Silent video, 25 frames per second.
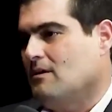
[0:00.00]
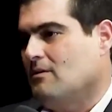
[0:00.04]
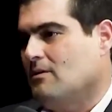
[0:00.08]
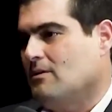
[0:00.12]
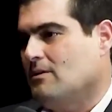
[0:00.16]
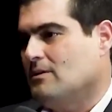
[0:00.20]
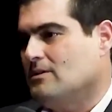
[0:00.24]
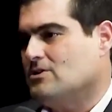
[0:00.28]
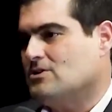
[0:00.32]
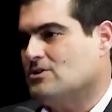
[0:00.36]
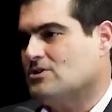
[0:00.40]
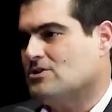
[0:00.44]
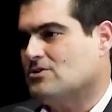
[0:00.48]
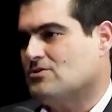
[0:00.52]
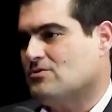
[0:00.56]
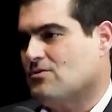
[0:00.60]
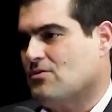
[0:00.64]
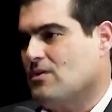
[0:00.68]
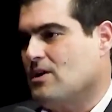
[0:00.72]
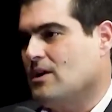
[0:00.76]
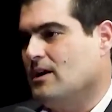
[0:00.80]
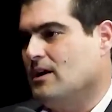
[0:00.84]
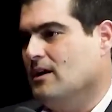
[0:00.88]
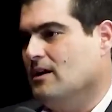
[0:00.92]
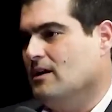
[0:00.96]
We're
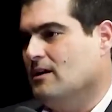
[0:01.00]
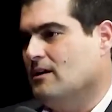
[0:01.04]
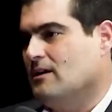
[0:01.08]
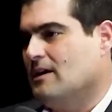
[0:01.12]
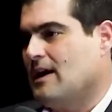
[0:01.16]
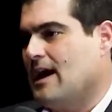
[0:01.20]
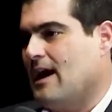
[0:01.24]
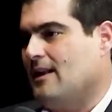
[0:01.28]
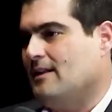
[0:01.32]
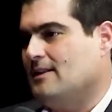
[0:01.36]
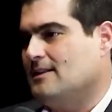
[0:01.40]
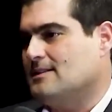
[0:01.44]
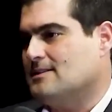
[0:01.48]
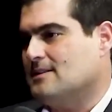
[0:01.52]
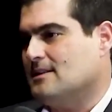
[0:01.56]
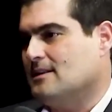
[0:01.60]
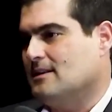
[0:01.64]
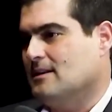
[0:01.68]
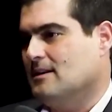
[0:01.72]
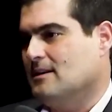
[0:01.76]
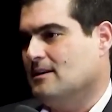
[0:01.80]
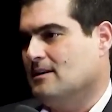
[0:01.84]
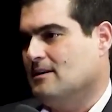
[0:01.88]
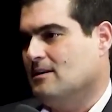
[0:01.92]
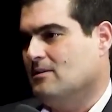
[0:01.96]
destroying it
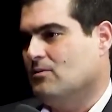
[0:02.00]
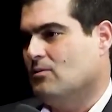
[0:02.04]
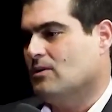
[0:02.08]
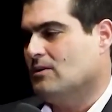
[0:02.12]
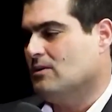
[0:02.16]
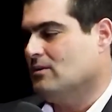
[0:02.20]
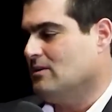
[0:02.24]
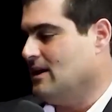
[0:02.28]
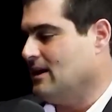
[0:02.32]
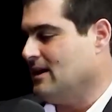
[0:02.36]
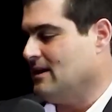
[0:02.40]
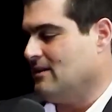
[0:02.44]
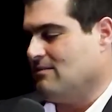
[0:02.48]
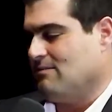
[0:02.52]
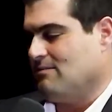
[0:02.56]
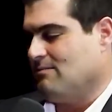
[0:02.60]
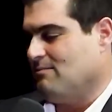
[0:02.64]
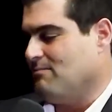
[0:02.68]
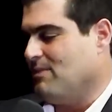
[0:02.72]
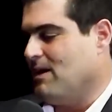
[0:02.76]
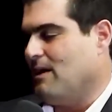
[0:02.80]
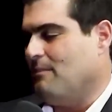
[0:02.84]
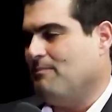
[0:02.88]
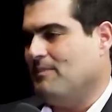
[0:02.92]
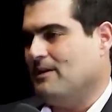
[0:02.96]
callously. We're like
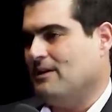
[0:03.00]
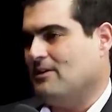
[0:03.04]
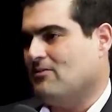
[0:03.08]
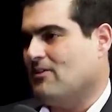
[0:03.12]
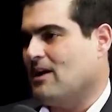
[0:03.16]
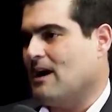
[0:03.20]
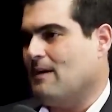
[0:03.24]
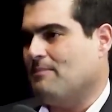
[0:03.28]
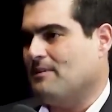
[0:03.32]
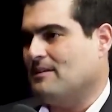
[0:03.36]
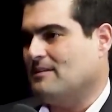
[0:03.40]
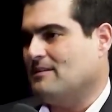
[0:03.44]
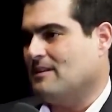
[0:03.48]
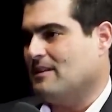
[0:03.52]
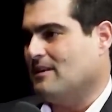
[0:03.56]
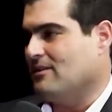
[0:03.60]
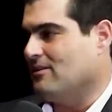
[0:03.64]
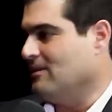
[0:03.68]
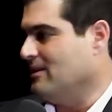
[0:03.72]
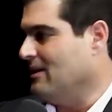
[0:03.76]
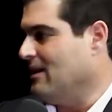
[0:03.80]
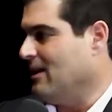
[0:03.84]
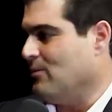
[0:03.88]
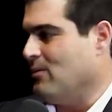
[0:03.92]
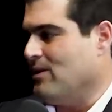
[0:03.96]
pumping crap into
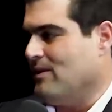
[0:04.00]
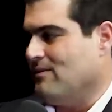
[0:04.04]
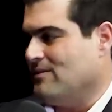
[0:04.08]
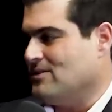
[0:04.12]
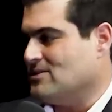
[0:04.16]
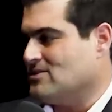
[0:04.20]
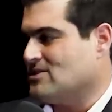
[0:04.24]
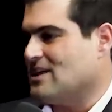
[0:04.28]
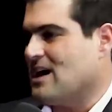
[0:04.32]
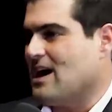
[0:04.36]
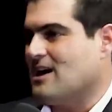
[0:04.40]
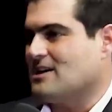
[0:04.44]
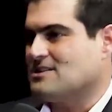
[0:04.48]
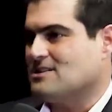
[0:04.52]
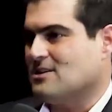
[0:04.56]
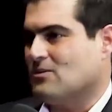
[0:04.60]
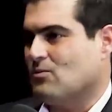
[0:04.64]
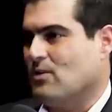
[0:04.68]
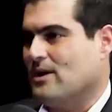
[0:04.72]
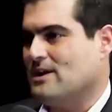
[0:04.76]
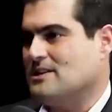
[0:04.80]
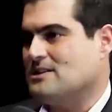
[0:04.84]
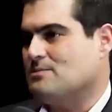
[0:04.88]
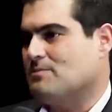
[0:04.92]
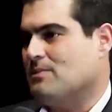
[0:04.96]
there. Like we have this toxic
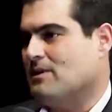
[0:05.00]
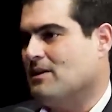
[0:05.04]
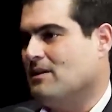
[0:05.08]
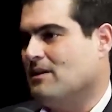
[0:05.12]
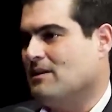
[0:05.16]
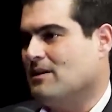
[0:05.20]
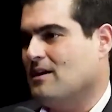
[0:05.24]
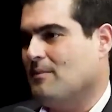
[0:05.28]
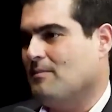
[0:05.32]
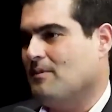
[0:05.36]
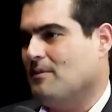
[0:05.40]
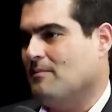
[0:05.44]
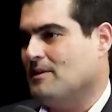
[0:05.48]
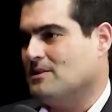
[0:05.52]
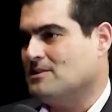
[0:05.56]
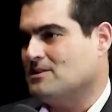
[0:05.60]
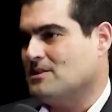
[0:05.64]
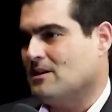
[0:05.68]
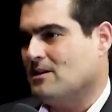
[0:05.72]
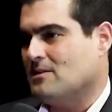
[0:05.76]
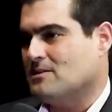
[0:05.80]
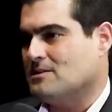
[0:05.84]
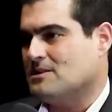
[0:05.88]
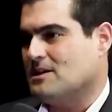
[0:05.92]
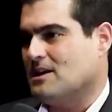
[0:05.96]
waste spill a couple of months
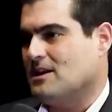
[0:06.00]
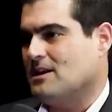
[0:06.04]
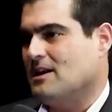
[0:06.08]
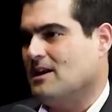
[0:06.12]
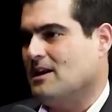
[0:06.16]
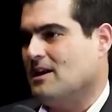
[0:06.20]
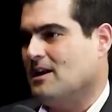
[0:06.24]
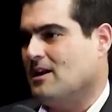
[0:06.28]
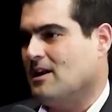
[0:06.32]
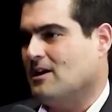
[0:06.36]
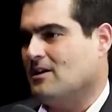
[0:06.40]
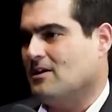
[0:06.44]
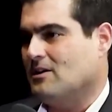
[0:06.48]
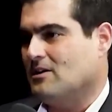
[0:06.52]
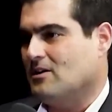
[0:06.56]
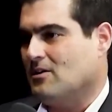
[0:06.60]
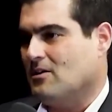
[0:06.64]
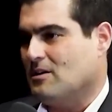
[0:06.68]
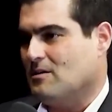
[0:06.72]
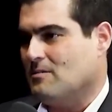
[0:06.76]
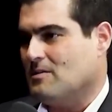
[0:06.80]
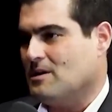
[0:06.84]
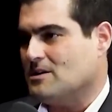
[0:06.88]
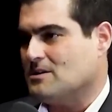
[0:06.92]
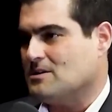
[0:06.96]
ago in San Diego. I couldn't go
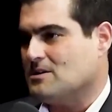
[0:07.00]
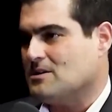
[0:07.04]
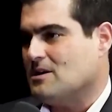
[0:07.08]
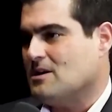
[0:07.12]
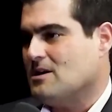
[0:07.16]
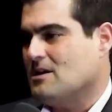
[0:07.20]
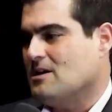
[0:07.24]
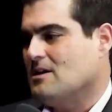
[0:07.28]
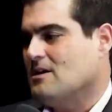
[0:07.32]
to the beach.